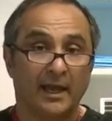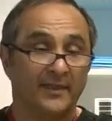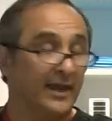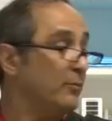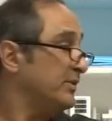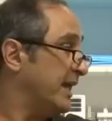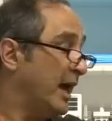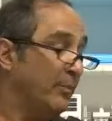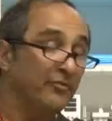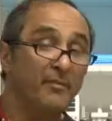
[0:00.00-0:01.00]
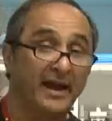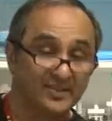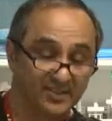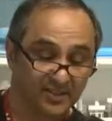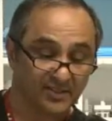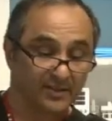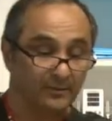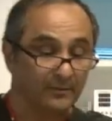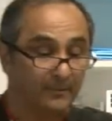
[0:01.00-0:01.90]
And then with the help of my assistant,